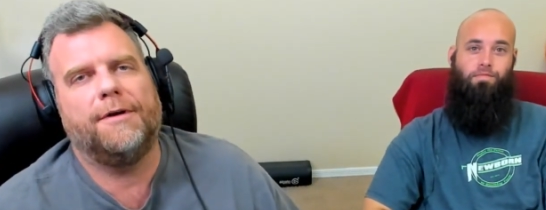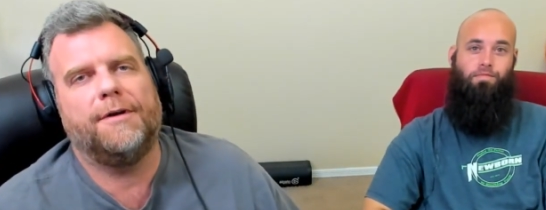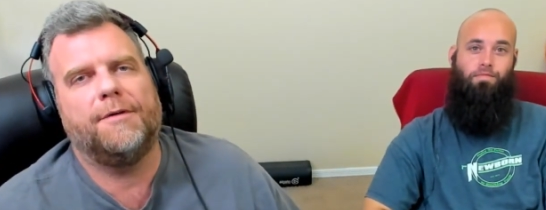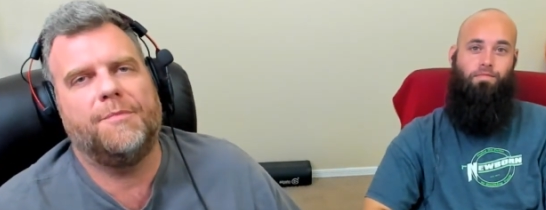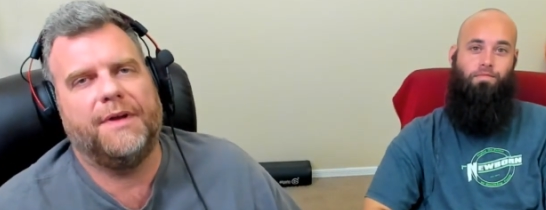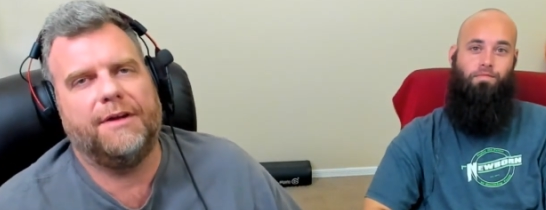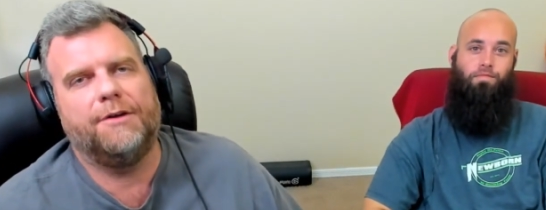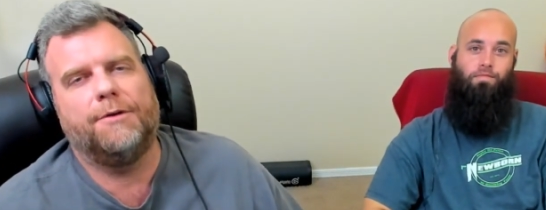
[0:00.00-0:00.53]
Speaker 1: a
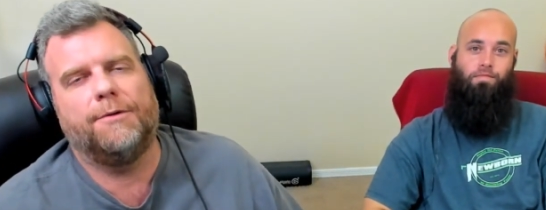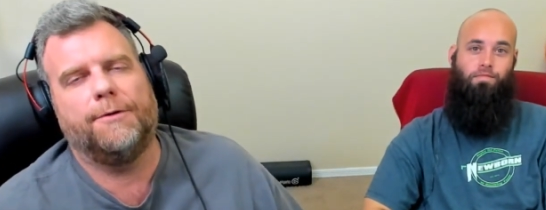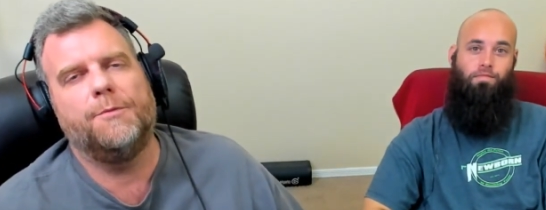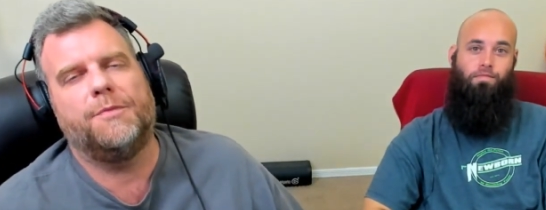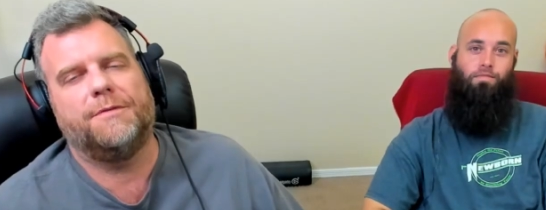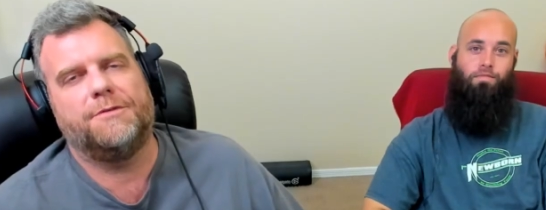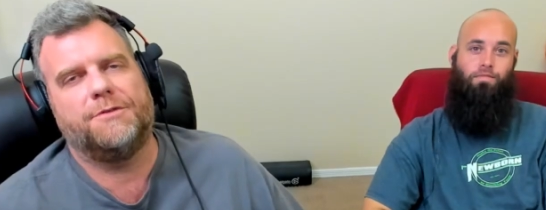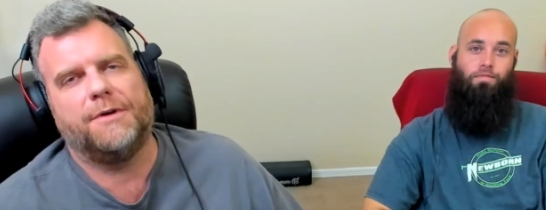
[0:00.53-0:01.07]
big group
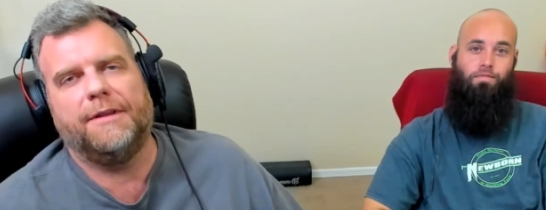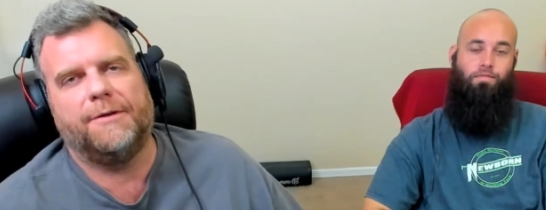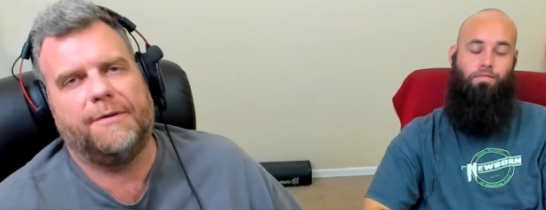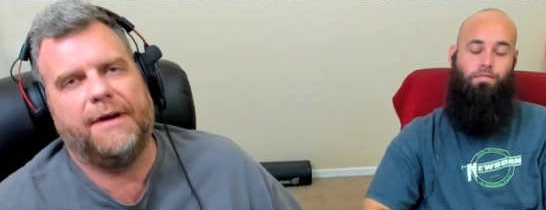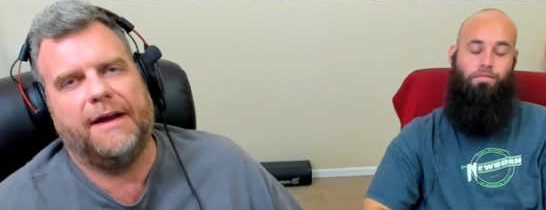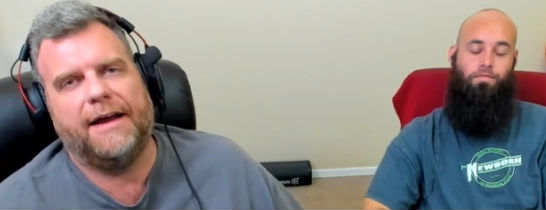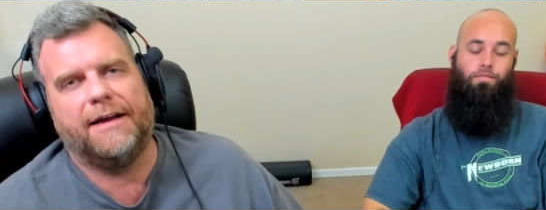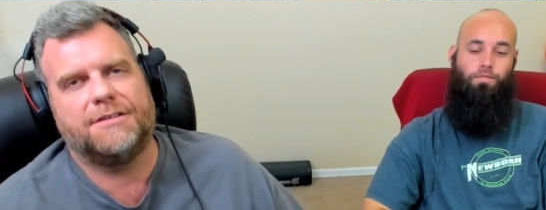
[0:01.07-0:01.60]
of trailer
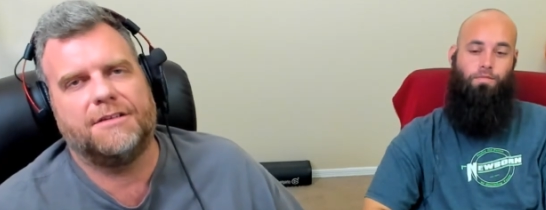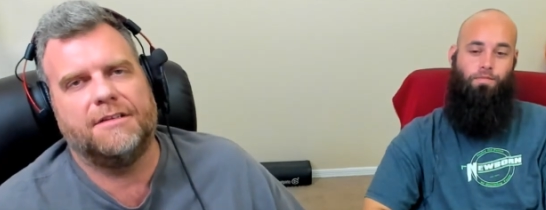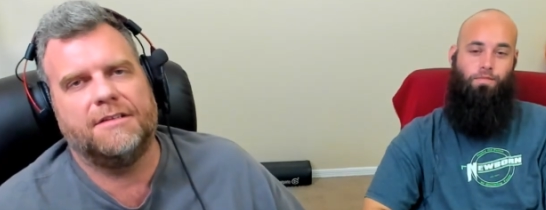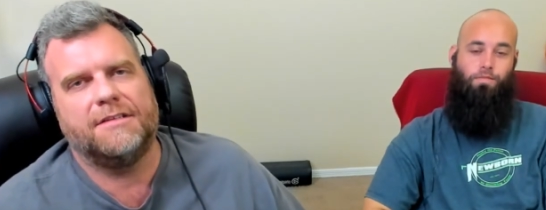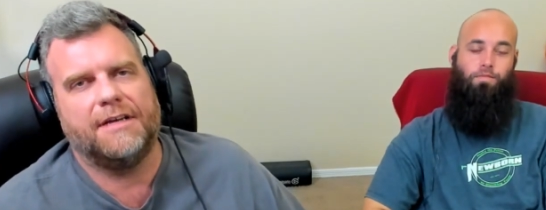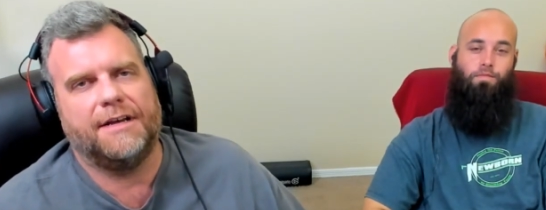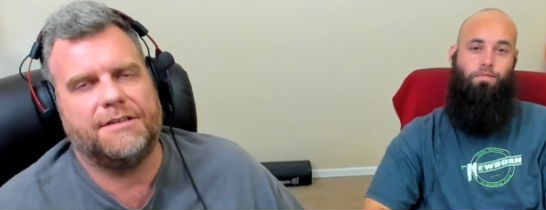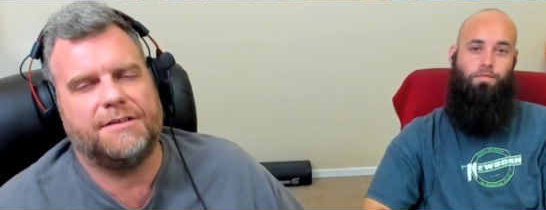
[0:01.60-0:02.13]
reactions
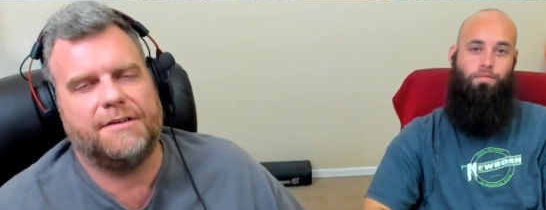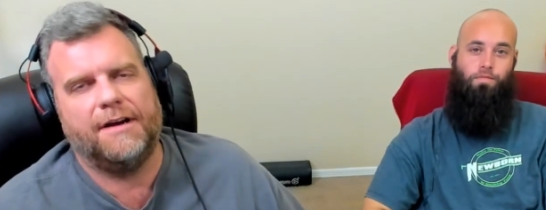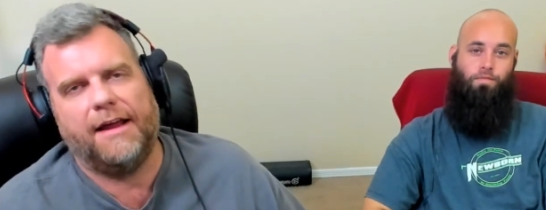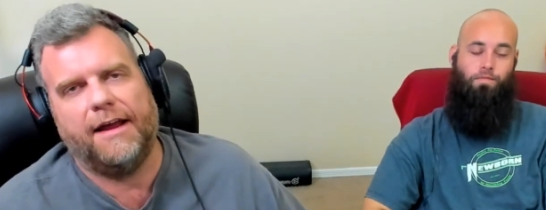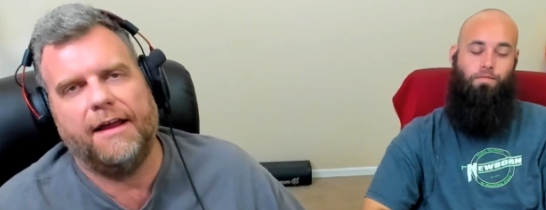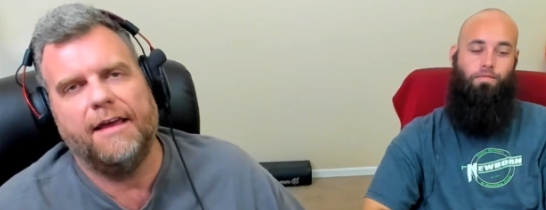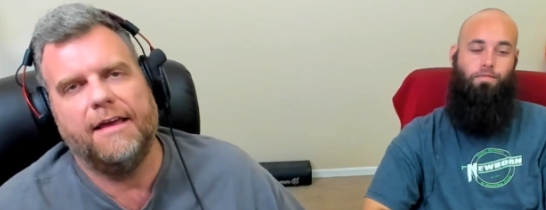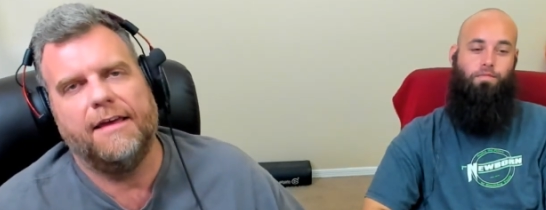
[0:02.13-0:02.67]
yesterday
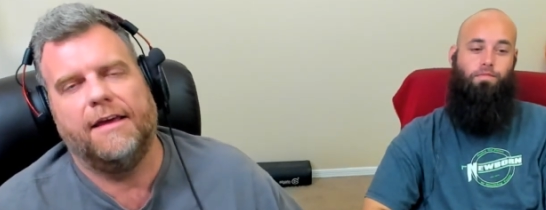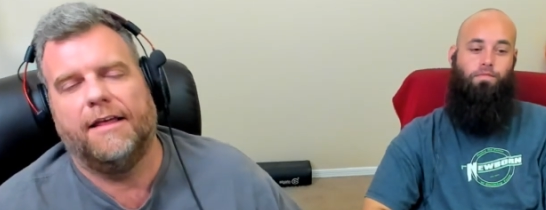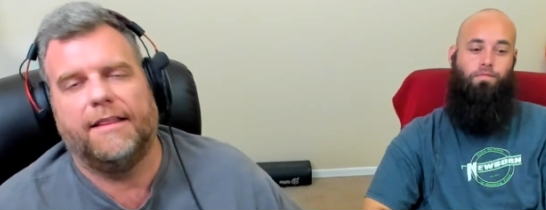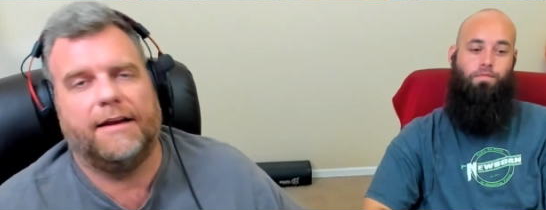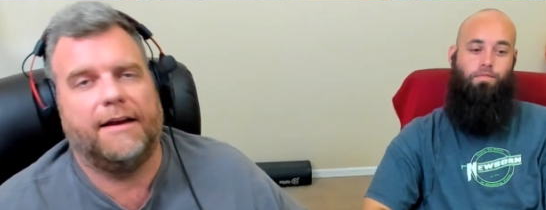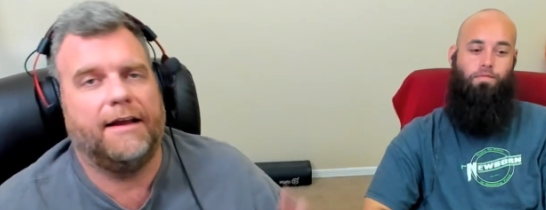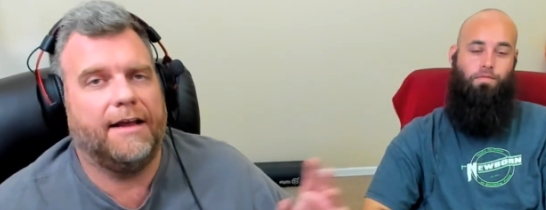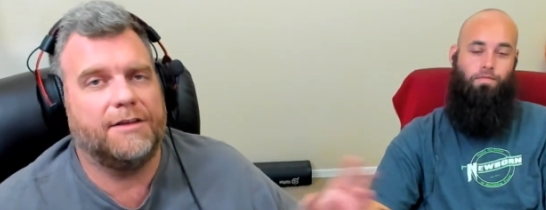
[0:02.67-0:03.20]
that
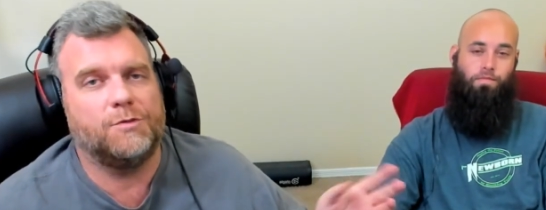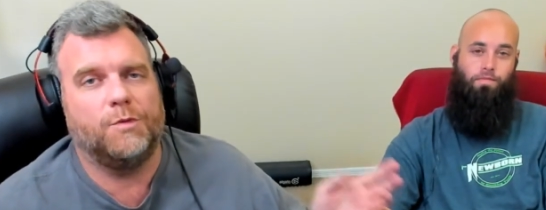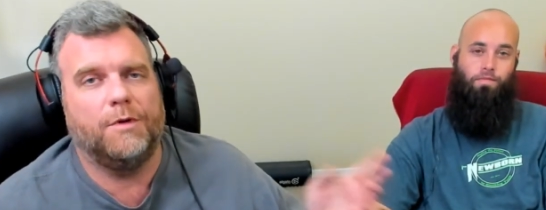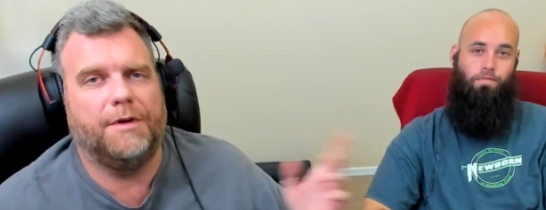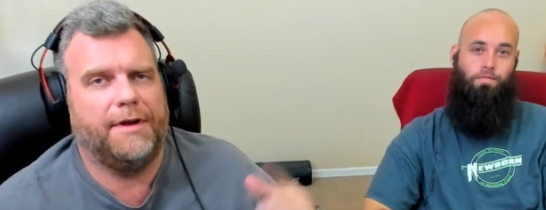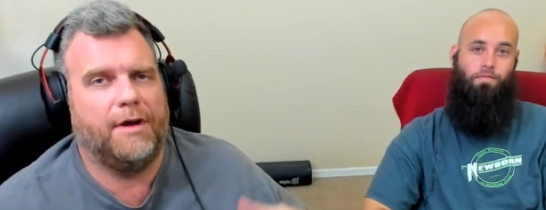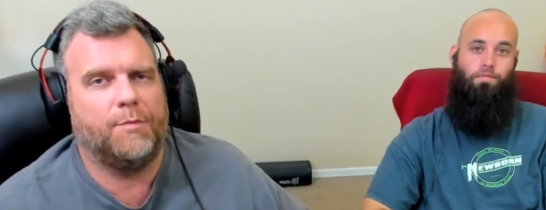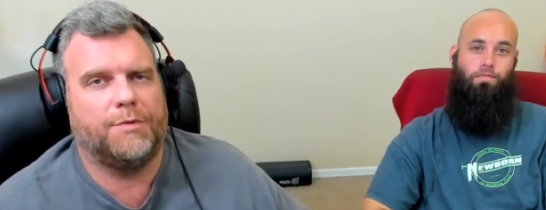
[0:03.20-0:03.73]
I guess we'll
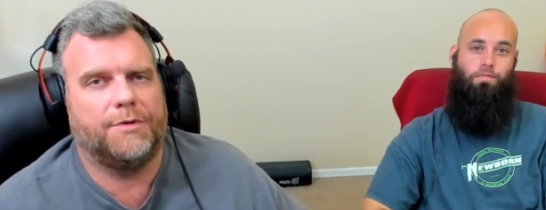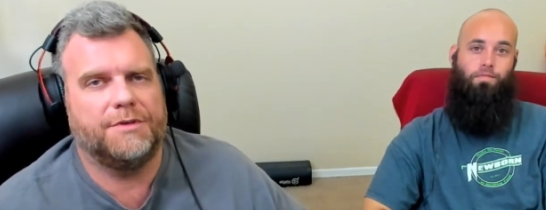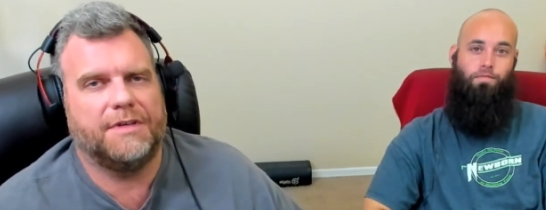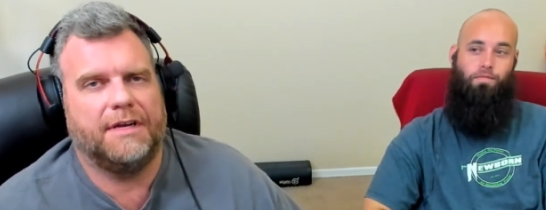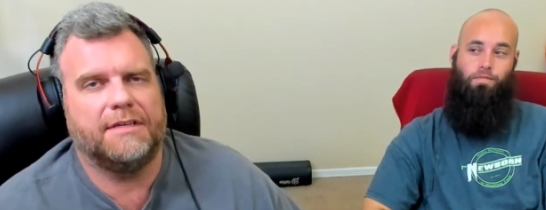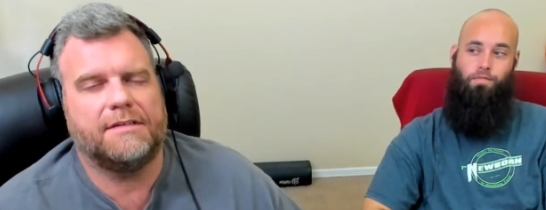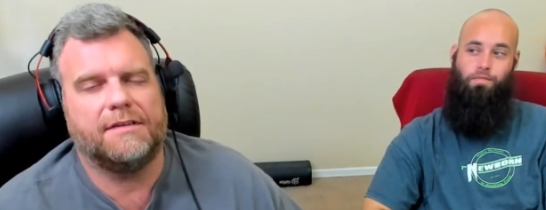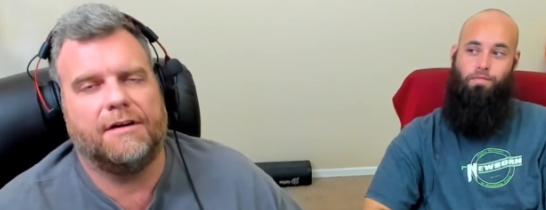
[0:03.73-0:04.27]
now
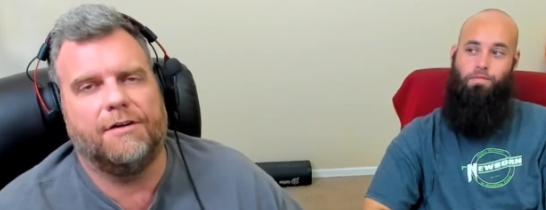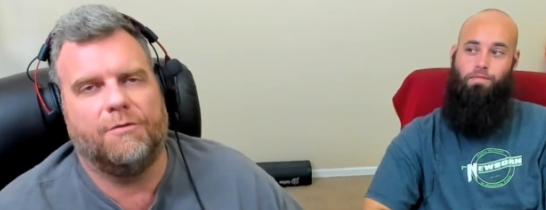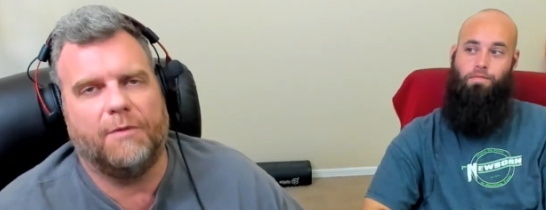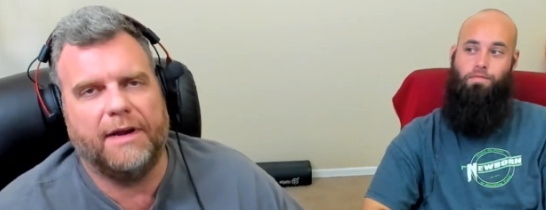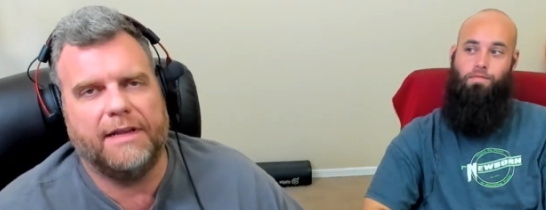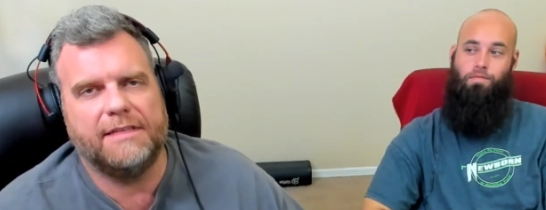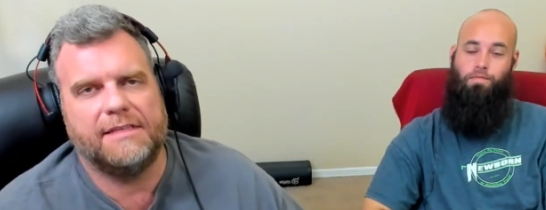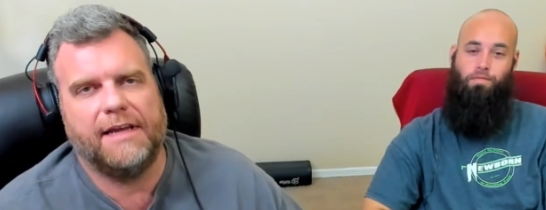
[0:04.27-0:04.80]
present on
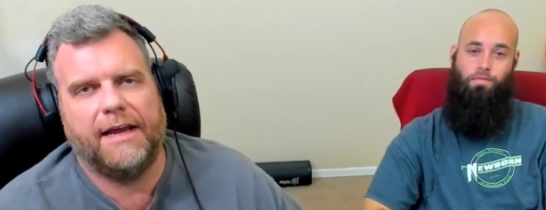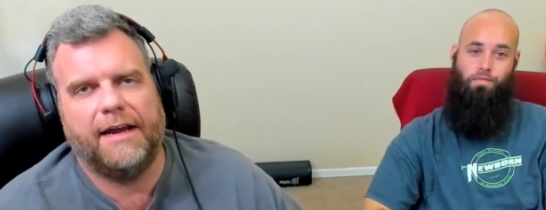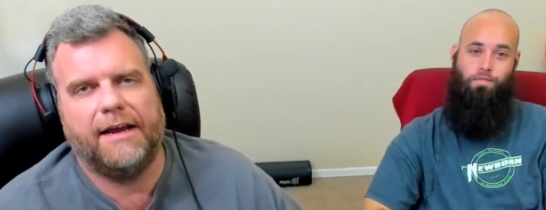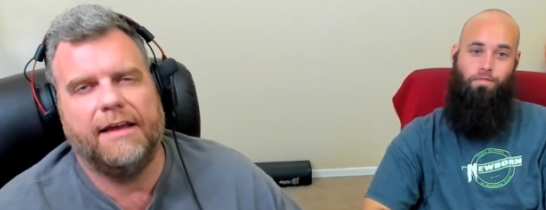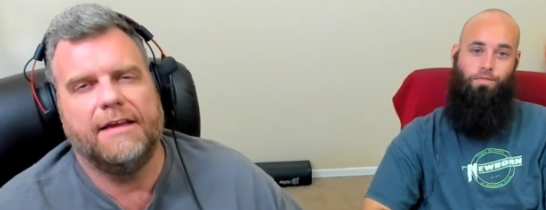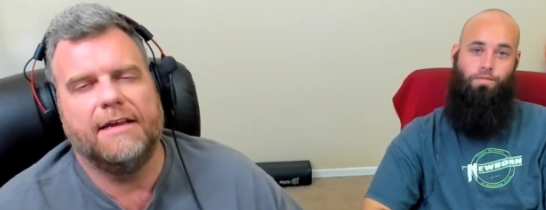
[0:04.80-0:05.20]
Wednesday.